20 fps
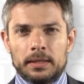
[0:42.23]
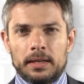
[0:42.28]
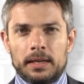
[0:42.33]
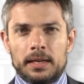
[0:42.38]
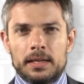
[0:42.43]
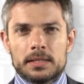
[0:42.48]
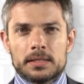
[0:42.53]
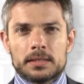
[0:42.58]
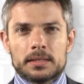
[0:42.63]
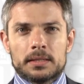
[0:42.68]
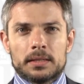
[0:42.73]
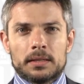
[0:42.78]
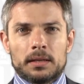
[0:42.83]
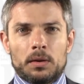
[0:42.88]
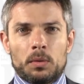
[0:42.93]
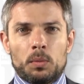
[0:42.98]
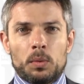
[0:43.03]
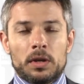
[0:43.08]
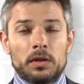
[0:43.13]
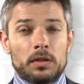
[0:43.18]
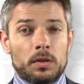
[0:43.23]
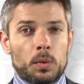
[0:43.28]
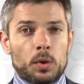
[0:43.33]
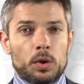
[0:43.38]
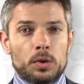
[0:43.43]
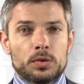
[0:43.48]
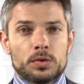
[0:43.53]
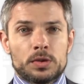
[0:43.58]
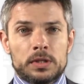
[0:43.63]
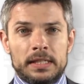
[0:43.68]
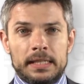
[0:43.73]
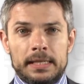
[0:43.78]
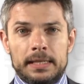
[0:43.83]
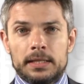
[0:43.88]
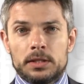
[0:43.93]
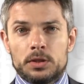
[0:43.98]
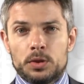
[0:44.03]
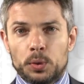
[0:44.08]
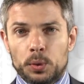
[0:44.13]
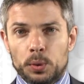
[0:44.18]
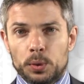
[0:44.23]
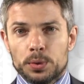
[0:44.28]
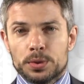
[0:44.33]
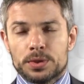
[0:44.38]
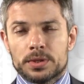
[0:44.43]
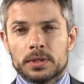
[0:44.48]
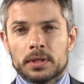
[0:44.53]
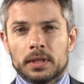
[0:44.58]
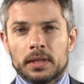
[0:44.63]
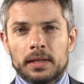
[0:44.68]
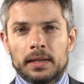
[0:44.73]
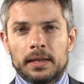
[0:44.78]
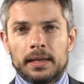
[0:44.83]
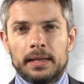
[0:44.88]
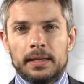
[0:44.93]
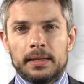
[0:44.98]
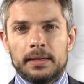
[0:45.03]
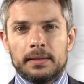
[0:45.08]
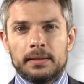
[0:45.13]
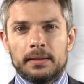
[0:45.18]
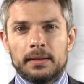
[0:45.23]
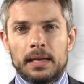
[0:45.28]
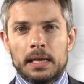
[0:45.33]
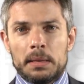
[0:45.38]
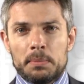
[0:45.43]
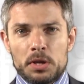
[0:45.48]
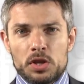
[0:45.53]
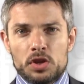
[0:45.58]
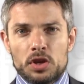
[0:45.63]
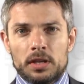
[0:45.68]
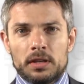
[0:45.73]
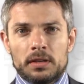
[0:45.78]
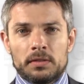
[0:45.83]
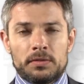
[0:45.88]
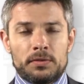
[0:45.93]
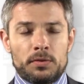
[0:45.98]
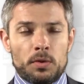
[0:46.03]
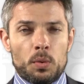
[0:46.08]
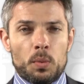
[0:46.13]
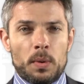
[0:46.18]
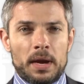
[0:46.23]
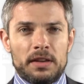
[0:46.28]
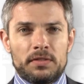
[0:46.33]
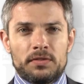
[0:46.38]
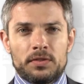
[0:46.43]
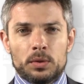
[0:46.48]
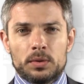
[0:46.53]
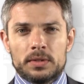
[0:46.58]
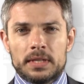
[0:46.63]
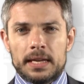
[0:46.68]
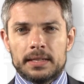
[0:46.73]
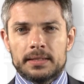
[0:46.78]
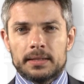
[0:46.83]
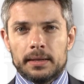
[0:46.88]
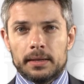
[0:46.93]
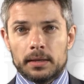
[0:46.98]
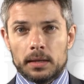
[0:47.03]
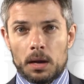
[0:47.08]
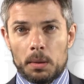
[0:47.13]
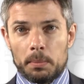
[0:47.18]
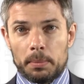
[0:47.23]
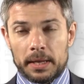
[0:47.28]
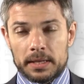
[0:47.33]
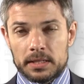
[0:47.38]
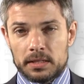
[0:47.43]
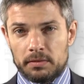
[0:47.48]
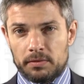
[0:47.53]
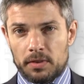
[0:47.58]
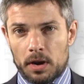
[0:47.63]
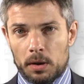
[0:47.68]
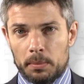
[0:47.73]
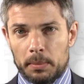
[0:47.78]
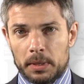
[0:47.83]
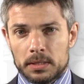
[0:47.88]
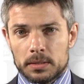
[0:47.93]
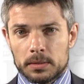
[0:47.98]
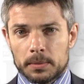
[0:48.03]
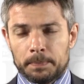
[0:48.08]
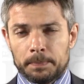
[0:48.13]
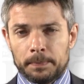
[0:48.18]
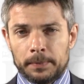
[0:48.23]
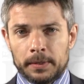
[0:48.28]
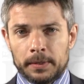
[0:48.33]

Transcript: is one of the world's leading tools in imaging full wave field data in complex environments.